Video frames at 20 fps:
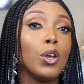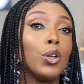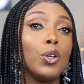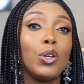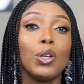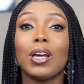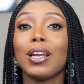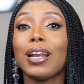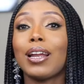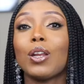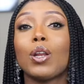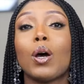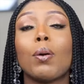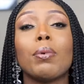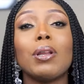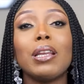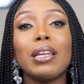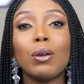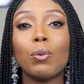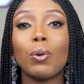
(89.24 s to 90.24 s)
You know that
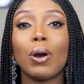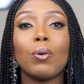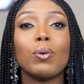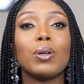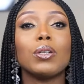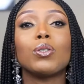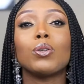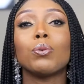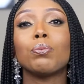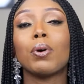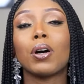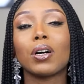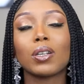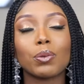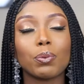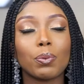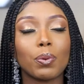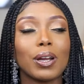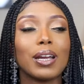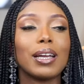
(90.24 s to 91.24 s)
normally when we do
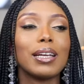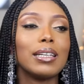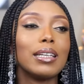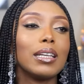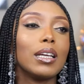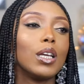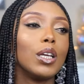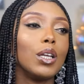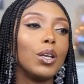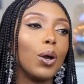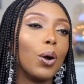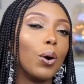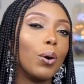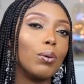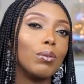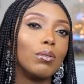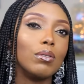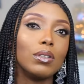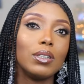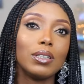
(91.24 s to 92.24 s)
box braid, you
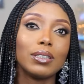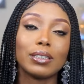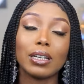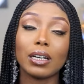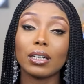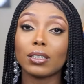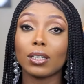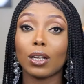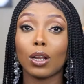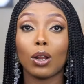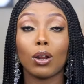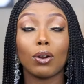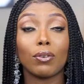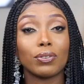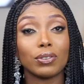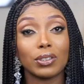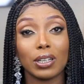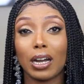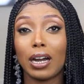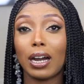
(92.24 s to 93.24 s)
know, it takes a lot
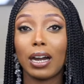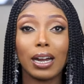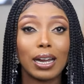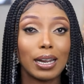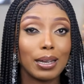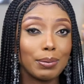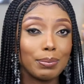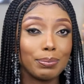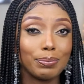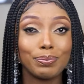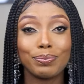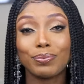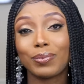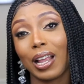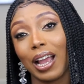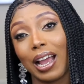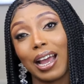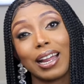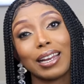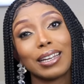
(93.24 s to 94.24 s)
of time
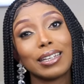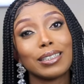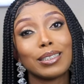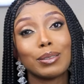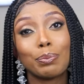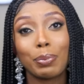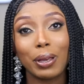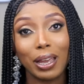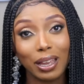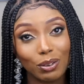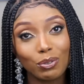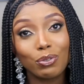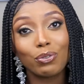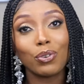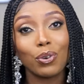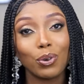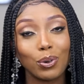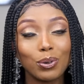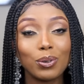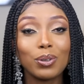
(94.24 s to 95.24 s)
and it's
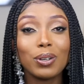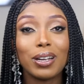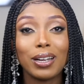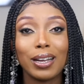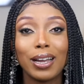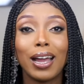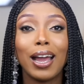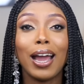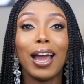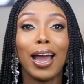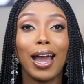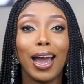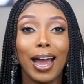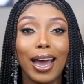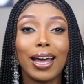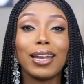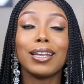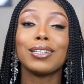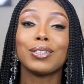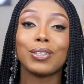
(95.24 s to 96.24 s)
painful
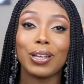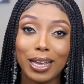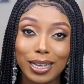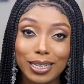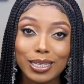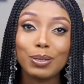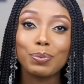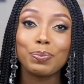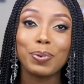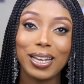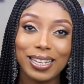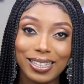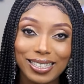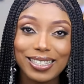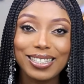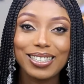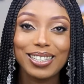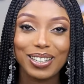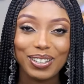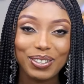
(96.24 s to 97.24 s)
and it's
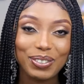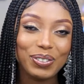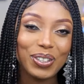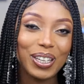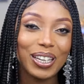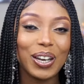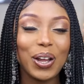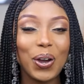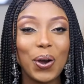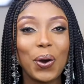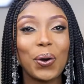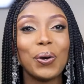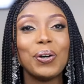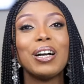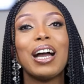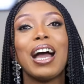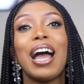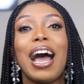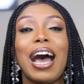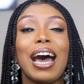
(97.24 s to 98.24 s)
expensive, you
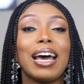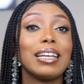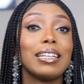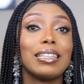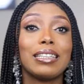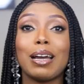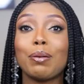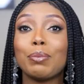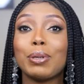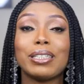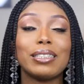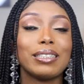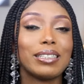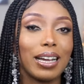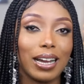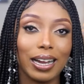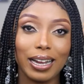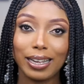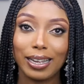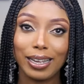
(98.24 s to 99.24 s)
know, and it damages
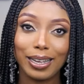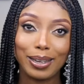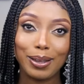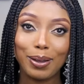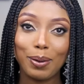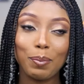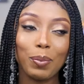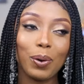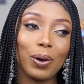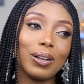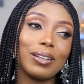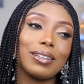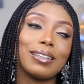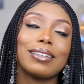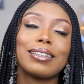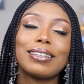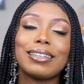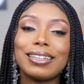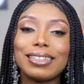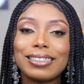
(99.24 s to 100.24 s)
our hair.
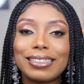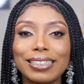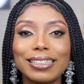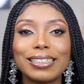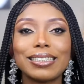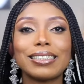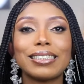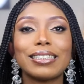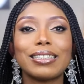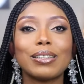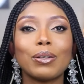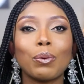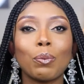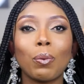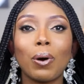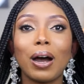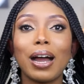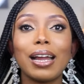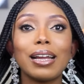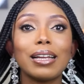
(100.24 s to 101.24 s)
But this is
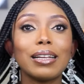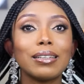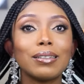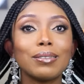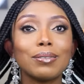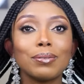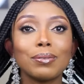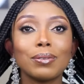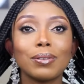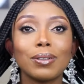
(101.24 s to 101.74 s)
why